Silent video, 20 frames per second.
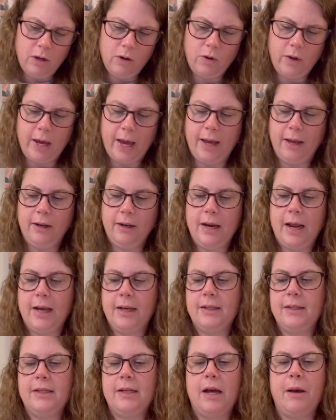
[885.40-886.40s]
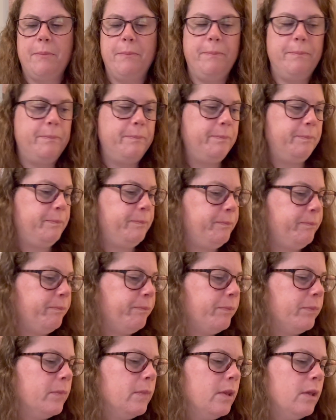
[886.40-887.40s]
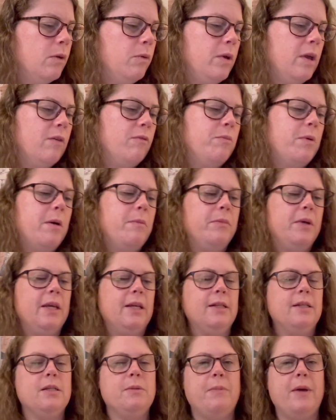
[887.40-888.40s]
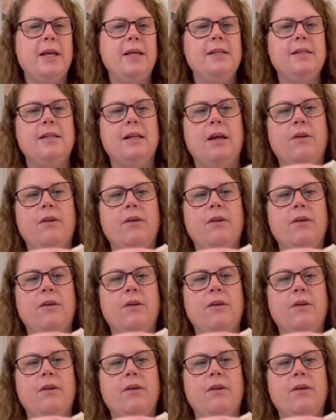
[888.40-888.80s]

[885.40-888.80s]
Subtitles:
Okay, next up, we have Pumpkin Spice and